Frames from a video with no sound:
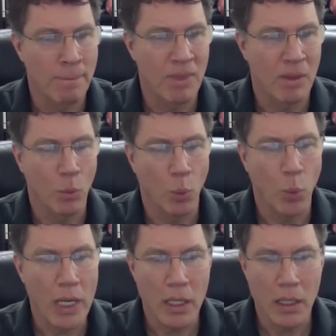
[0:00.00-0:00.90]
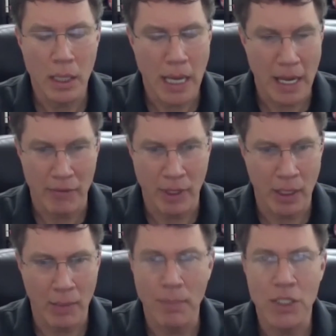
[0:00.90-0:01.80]
we have
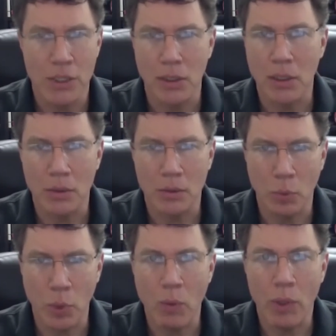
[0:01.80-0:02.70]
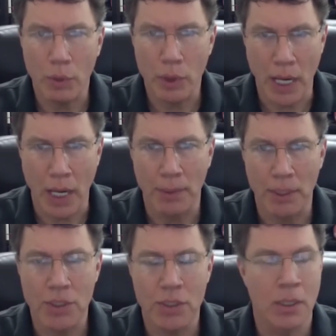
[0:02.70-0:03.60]
a mission that we want to
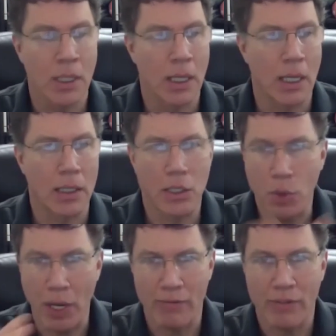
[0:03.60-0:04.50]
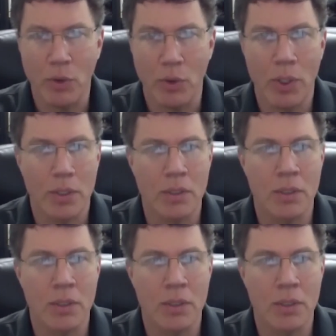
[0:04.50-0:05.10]
accomplish. You have yours.